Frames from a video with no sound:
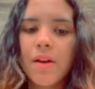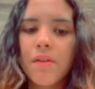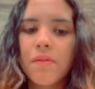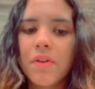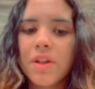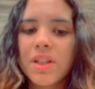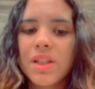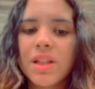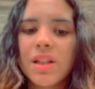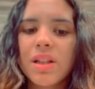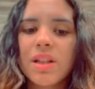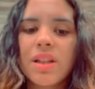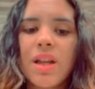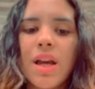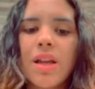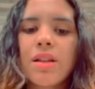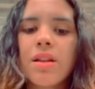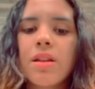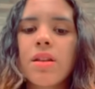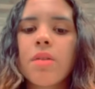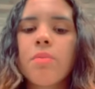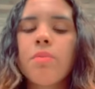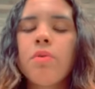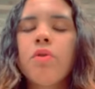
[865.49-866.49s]

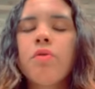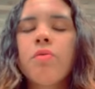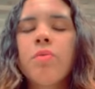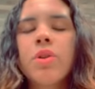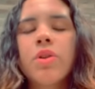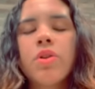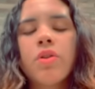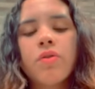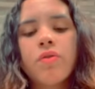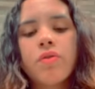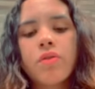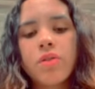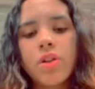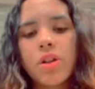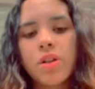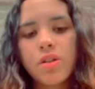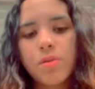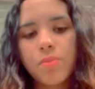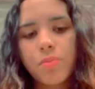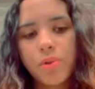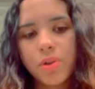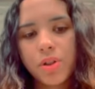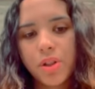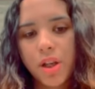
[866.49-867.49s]
facilitated the movement of
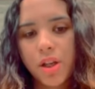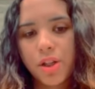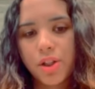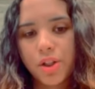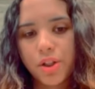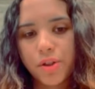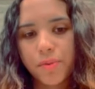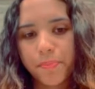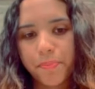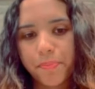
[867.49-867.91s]
transportation.